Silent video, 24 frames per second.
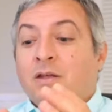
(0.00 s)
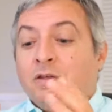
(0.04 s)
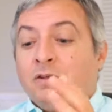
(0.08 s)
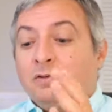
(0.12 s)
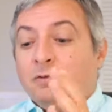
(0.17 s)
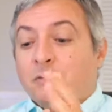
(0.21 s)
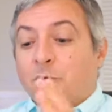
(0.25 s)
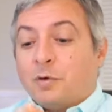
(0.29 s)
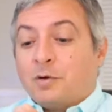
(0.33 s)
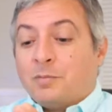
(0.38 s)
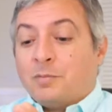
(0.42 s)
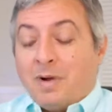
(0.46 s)

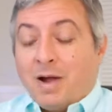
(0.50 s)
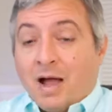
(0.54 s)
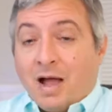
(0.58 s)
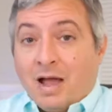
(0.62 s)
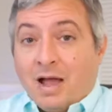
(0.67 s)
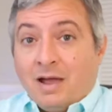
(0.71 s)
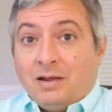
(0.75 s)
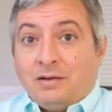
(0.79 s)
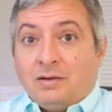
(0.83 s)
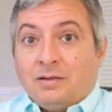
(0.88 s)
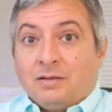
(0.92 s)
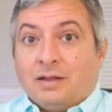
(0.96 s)
Your
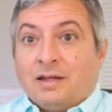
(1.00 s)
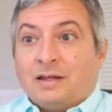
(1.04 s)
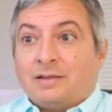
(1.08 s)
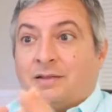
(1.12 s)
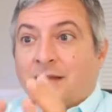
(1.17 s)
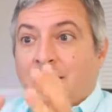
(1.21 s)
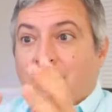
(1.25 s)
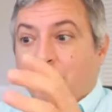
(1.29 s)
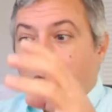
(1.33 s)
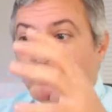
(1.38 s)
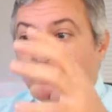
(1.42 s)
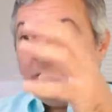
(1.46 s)
mind, like
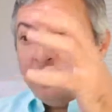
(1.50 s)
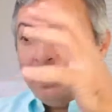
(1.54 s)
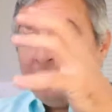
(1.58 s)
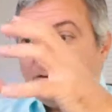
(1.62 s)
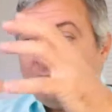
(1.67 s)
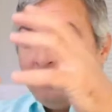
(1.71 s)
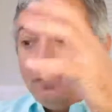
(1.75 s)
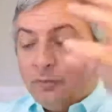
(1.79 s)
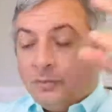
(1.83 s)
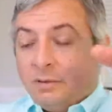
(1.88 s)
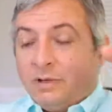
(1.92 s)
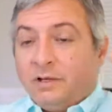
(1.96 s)
they, when
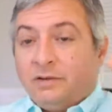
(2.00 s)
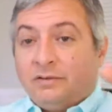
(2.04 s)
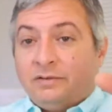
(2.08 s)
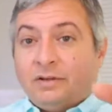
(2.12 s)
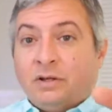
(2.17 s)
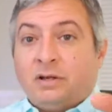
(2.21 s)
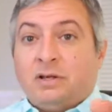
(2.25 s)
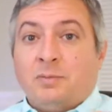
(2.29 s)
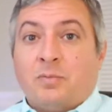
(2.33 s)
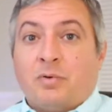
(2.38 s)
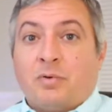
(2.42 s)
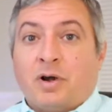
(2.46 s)
they
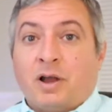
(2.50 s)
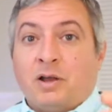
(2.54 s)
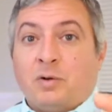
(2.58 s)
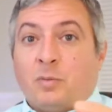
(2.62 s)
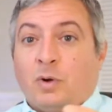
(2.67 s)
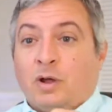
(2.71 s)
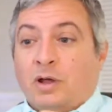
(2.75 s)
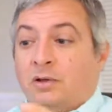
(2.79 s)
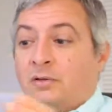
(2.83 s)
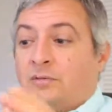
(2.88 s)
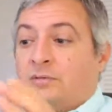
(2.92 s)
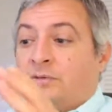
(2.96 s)
study brain
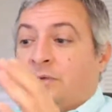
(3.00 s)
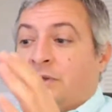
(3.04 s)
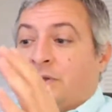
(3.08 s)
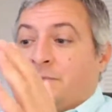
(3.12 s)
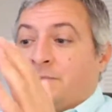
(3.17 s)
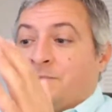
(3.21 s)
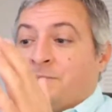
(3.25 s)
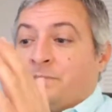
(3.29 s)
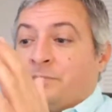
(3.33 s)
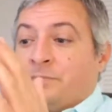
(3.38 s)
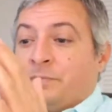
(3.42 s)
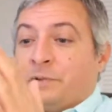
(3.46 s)
waves,
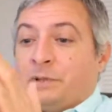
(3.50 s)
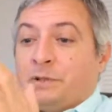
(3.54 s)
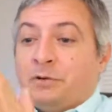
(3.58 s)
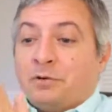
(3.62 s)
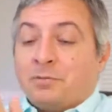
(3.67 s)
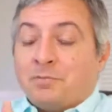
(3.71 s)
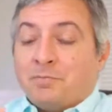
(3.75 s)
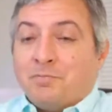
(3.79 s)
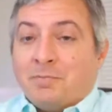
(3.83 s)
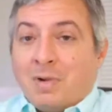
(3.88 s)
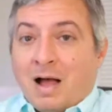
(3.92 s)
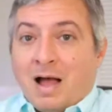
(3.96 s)

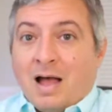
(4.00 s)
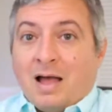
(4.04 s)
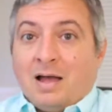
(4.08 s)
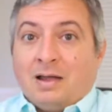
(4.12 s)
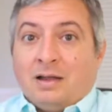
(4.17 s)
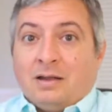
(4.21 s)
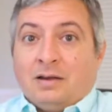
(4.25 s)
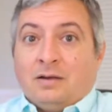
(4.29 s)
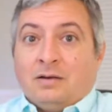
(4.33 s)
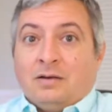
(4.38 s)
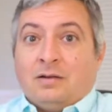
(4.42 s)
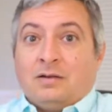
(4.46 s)
your
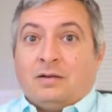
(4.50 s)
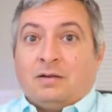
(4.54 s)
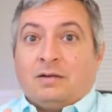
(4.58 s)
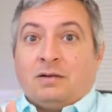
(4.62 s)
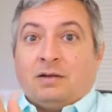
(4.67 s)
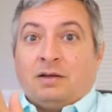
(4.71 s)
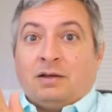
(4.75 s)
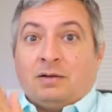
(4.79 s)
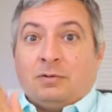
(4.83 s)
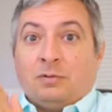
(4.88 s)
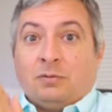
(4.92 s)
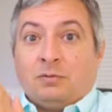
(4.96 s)
mind
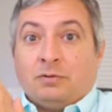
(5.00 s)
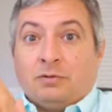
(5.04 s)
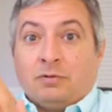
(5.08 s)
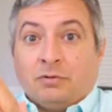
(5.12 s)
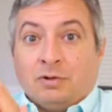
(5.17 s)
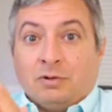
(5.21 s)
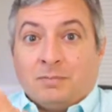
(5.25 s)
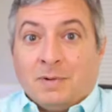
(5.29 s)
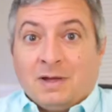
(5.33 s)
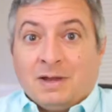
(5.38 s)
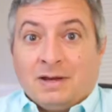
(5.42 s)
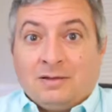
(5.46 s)

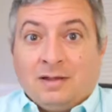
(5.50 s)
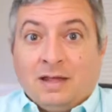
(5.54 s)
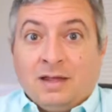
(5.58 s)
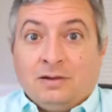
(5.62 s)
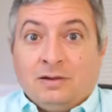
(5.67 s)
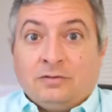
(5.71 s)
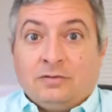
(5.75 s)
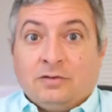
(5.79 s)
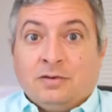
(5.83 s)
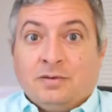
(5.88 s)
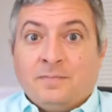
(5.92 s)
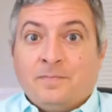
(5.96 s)
during
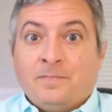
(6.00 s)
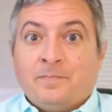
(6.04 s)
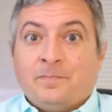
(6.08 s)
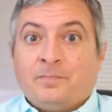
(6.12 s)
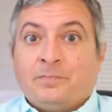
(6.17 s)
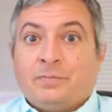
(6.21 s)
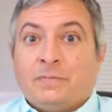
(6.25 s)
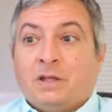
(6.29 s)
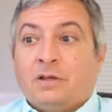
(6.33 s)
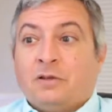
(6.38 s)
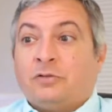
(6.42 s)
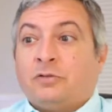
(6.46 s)
meditation
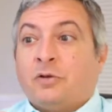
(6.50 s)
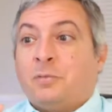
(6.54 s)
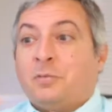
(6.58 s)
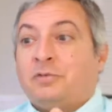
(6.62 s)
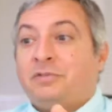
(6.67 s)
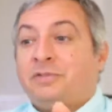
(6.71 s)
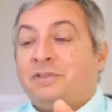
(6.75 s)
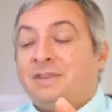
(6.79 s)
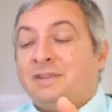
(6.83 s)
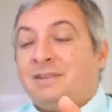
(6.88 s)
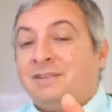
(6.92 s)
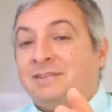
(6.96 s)
is
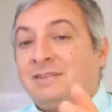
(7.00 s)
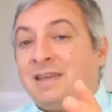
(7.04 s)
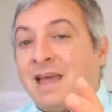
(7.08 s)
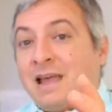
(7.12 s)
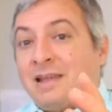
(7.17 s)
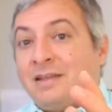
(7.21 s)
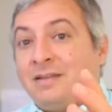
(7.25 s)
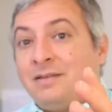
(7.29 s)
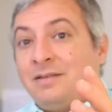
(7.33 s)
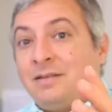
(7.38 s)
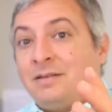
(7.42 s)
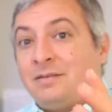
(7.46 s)
almost
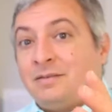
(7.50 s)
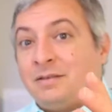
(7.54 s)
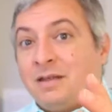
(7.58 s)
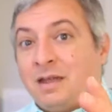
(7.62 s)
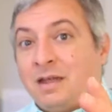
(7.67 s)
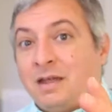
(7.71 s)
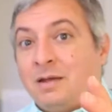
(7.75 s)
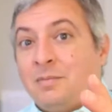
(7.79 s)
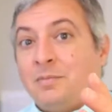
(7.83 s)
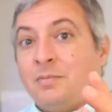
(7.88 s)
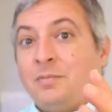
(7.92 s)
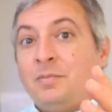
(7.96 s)
exactly the
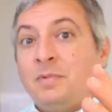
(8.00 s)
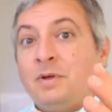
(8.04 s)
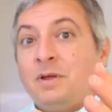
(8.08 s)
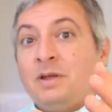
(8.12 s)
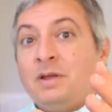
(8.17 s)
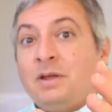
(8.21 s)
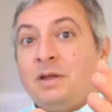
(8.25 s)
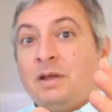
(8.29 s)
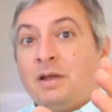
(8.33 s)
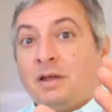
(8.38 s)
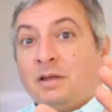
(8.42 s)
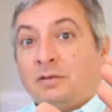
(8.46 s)
same
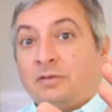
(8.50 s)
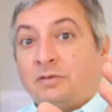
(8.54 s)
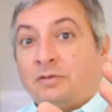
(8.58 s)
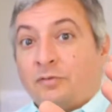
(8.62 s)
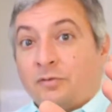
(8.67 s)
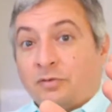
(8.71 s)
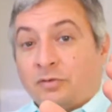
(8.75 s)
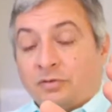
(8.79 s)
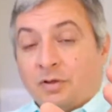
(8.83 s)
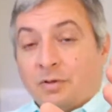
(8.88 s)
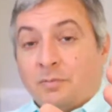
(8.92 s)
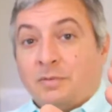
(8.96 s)
as
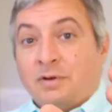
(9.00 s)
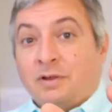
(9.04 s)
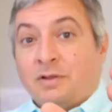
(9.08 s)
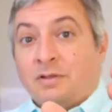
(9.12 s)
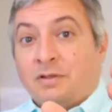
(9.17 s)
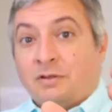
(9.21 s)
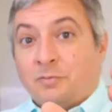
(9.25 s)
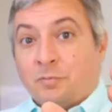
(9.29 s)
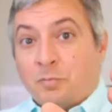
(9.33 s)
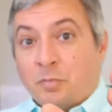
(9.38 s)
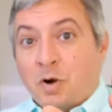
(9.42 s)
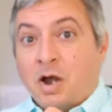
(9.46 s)
for somebody
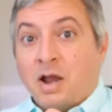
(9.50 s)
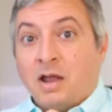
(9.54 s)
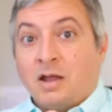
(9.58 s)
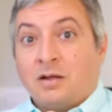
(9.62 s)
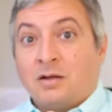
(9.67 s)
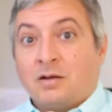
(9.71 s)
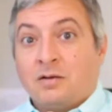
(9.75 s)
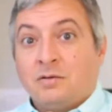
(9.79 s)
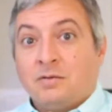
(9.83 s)
that's praying.